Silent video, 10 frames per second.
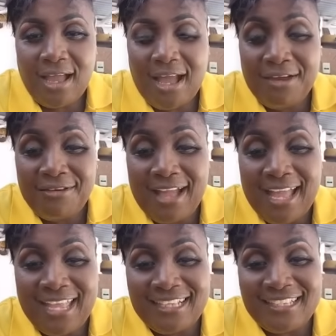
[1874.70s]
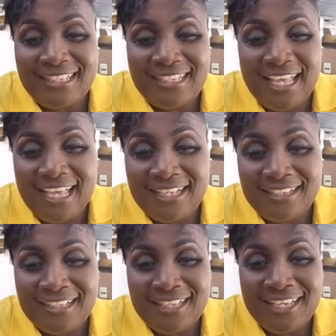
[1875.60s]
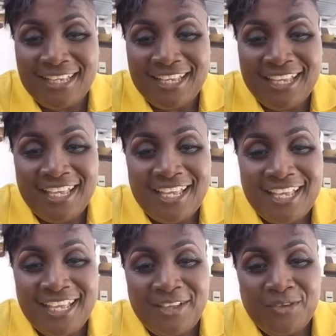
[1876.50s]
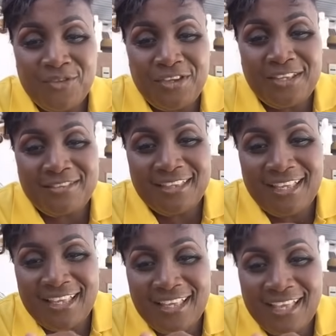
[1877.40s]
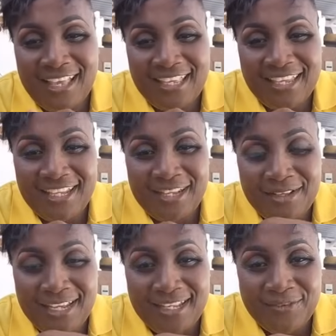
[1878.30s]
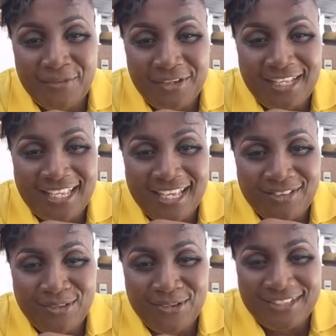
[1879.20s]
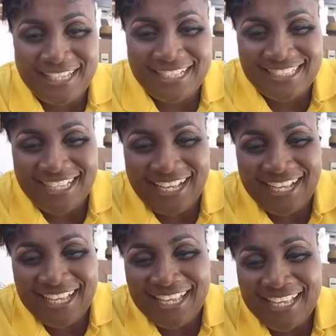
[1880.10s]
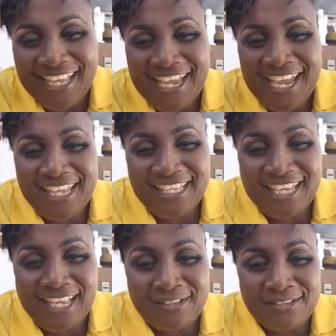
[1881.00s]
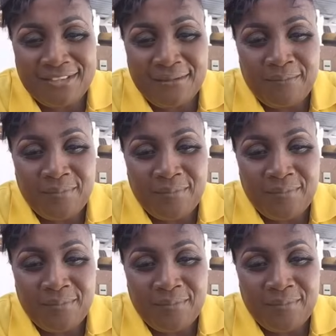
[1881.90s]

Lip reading: All right. Yes. Please. Yeah, the lady free cake. Don't test that. Yes.